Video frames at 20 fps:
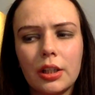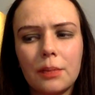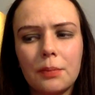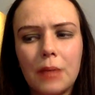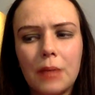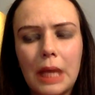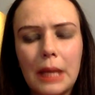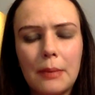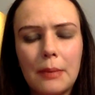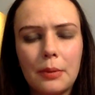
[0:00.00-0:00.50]

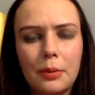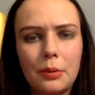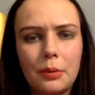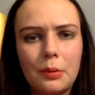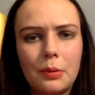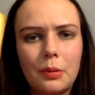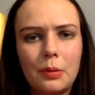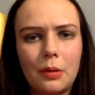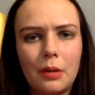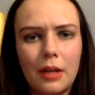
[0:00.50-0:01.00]

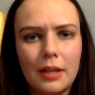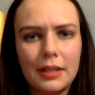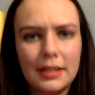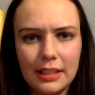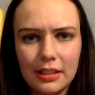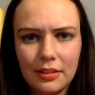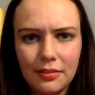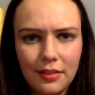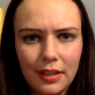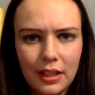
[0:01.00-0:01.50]
people
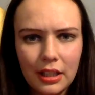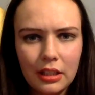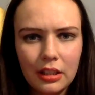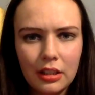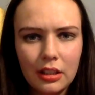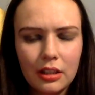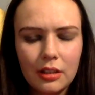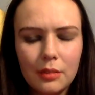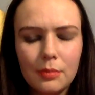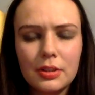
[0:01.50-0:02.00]

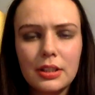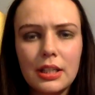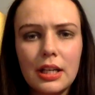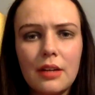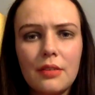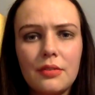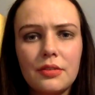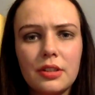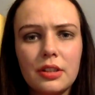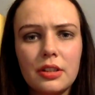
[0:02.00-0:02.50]
identifying
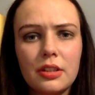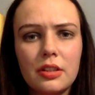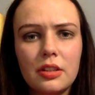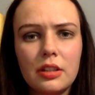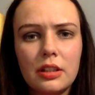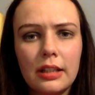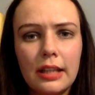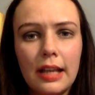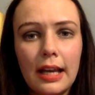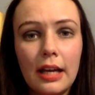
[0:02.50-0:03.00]
themselves as
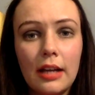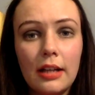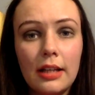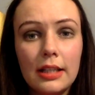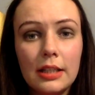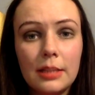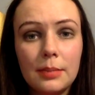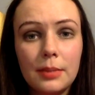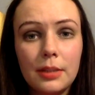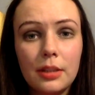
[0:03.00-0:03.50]
gay or
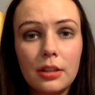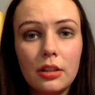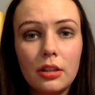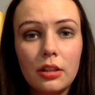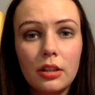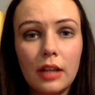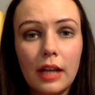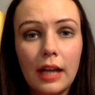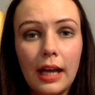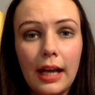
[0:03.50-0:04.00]

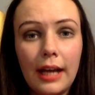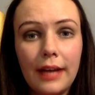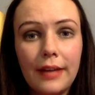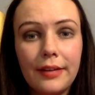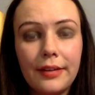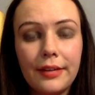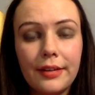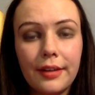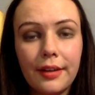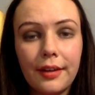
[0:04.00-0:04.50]
lesbian,
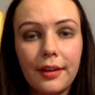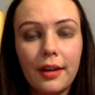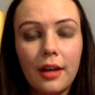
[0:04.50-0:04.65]
and